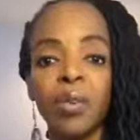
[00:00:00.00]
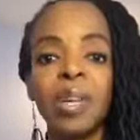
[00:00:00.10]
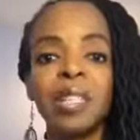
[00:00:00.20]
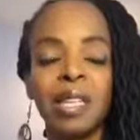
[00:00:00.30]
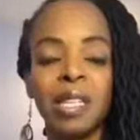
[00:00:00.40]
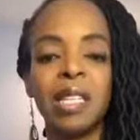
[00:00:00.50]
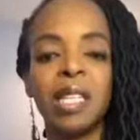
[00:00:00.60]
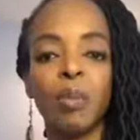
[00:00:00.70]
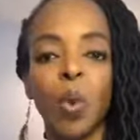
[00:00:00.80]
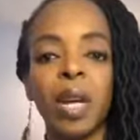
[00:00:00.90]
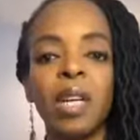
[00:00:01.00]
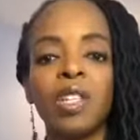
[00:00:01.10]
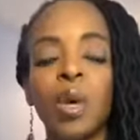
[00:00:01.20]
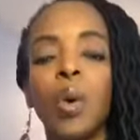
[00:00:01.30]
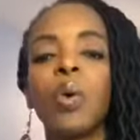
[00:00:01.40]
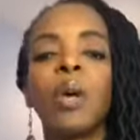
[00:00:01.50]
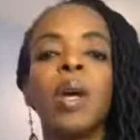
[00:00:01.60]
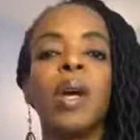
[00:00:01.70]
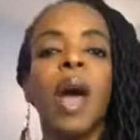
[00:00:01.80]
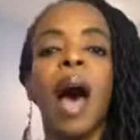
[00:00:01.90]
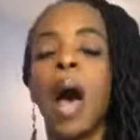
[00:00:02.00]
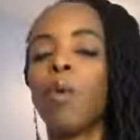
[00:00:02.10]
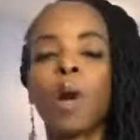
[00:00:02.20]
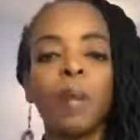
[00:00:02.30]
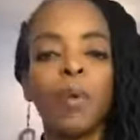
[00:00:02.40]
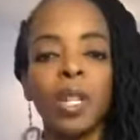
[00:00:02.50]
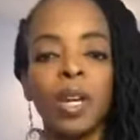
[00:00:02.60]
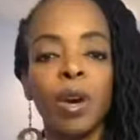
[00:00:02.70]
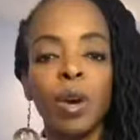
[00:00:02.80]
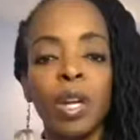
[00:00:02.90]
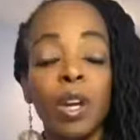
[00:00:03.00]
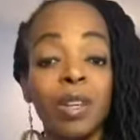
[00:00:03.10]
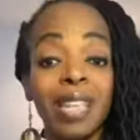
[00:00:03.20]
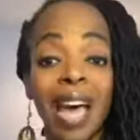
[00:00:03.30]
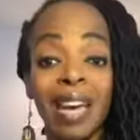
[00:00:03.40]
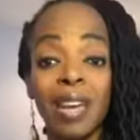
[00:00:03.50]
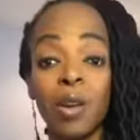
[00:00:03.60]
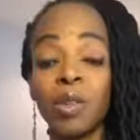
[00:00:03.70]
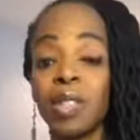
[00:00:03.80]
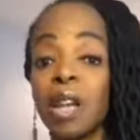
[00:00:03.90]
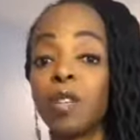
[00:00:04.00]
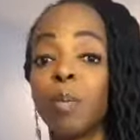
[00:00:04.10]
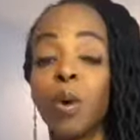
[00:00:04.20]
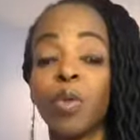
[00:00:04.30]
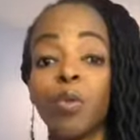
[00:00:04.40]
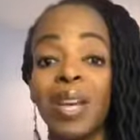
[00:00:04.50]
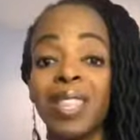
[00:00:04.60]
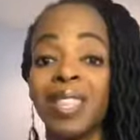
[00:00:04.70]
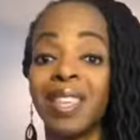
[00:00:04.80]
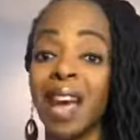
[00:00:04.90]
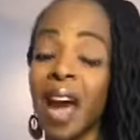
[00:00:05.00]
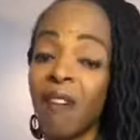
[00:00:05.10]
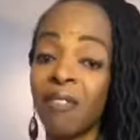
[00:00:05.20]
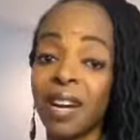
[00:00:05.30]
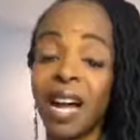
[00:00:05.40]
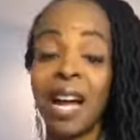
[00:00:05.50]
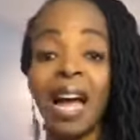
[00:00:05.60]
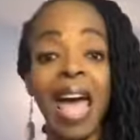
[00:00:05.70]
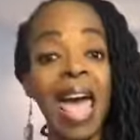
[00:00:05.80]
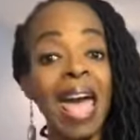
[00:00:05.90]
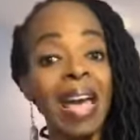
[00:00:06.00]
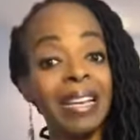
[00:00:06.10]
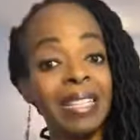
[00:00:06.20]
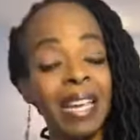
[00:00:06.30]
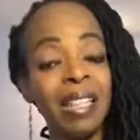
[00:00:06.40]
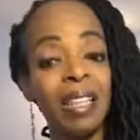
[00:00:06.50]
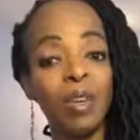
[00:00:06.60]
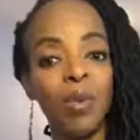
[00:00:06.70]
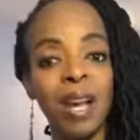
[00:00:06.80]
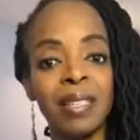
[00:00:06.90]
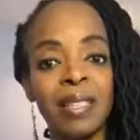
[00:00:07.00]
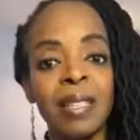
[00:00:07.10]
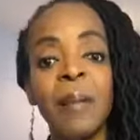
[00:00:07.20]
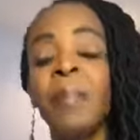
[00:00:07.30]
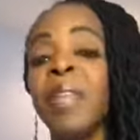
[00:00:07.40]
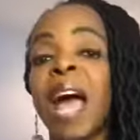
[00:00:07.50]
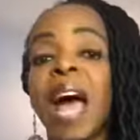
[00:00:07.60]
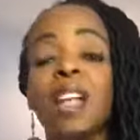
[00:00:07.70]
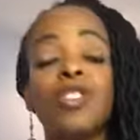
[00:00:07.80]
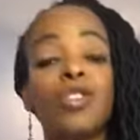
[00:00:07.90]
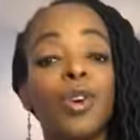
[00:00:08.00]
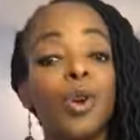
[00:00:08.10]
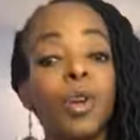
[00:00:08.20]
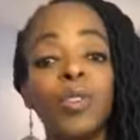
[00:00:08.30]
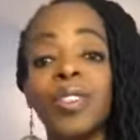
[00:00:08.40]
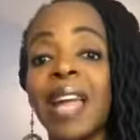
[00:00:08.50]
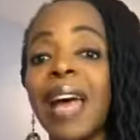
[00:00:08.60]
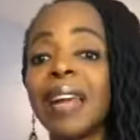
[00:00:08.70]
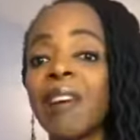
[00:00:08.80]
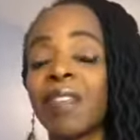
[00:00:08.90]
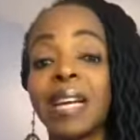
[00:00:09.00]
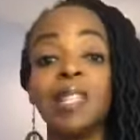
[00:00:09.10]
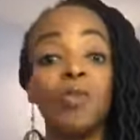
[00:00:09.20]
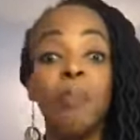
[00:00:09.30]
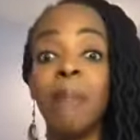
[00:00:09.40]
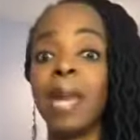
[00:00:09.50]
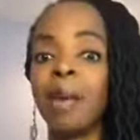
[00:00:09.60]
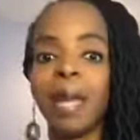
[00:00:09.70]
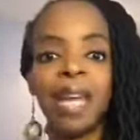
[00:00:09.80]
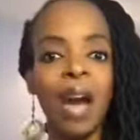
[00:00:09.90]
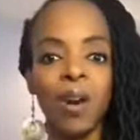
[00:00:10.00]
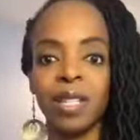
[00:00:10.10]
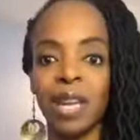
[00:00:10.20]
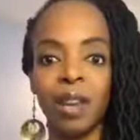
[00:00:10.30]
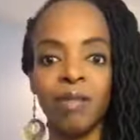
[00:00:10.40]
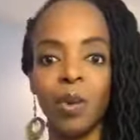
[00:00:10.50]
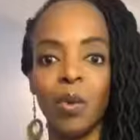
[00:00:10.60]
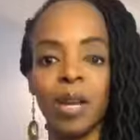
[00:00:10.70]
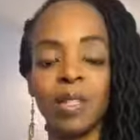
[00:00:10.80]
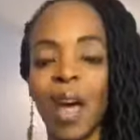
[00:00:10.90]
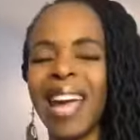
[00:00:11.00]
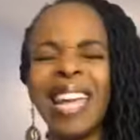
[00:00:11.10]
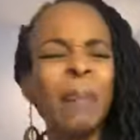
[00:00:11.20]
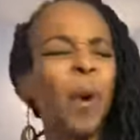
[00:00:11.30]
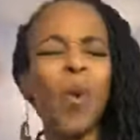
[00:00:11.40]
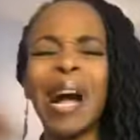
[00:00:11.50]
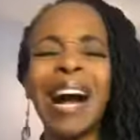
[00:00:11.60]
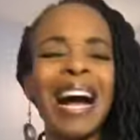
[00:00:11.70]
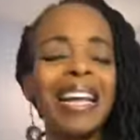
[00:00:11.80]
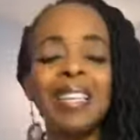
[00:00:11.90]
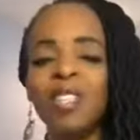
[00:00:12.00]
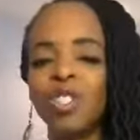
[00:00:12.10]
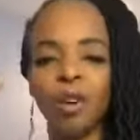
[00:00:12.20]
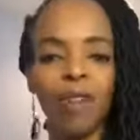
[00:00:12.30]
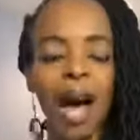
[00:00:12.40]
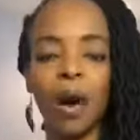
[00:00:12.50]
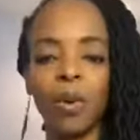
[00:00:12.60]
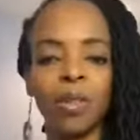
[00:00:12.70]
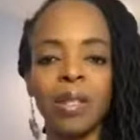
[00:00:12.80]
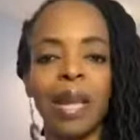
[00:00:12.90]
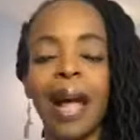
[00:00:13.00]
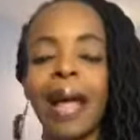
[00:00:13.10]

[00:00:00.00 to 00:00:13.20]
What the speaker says: incident this morning. So I woke up really early because I consult both with Africa and in the US. And so you understand Africa is many, many hours ahead of the US. I keep all kinds of hours. Like